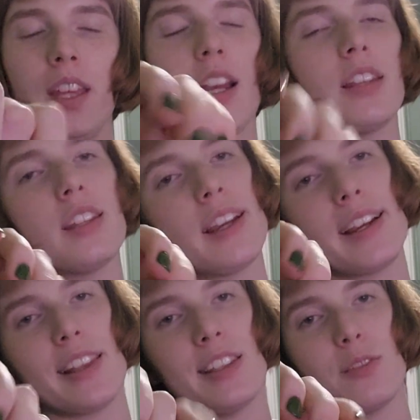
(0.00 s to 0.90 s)
And I think I
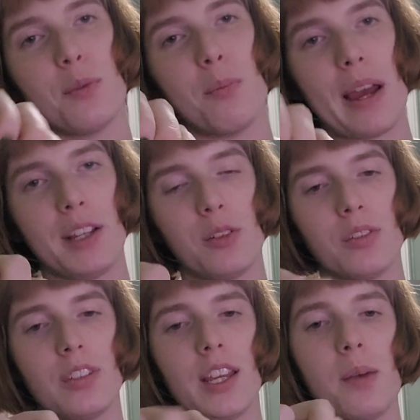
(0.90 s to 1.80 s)
got these from
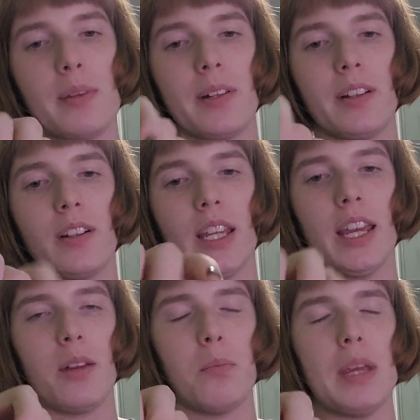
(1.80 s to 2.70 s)
Michael's. They come in a little
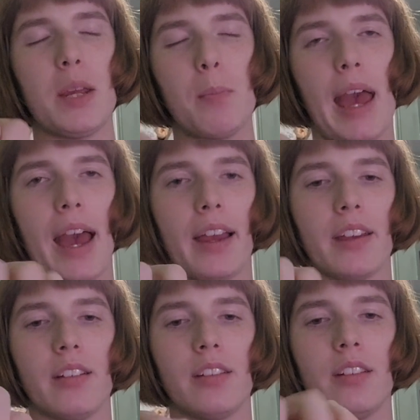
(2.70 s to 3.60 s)
kit, pink bag.